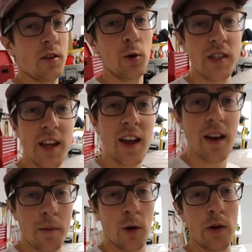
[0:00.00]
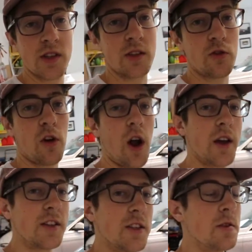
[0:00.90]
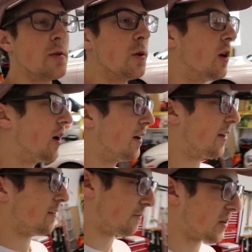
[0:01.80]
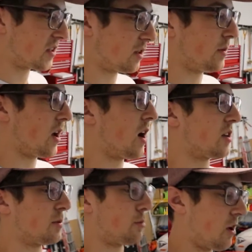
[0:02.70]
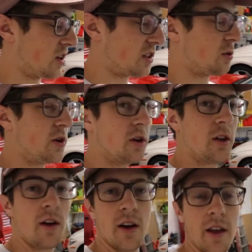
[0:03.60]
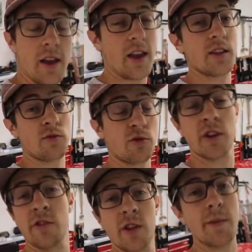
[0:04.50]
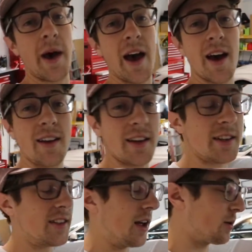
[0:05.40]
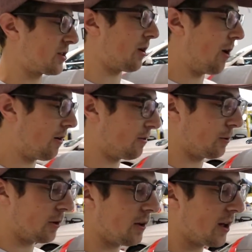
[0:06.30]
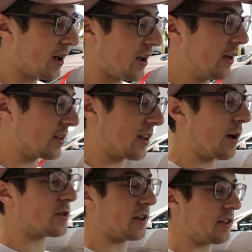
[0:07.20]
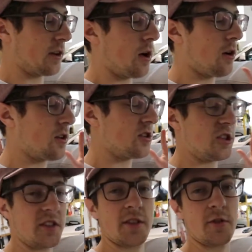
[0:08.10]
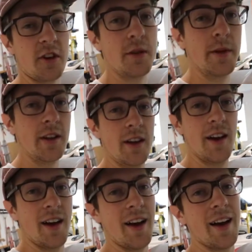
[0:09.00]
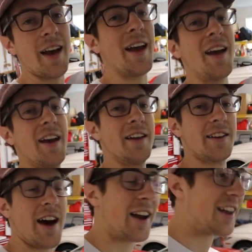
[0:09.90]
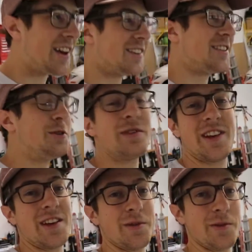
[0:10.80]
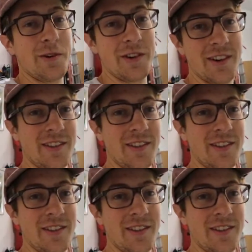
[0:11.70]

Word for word: So today I'm going to try to fix the Miata's brake squeal. It's really, really bad. It sounds awful. It sounds like the car is just screaming. And I can't deal with it anymore.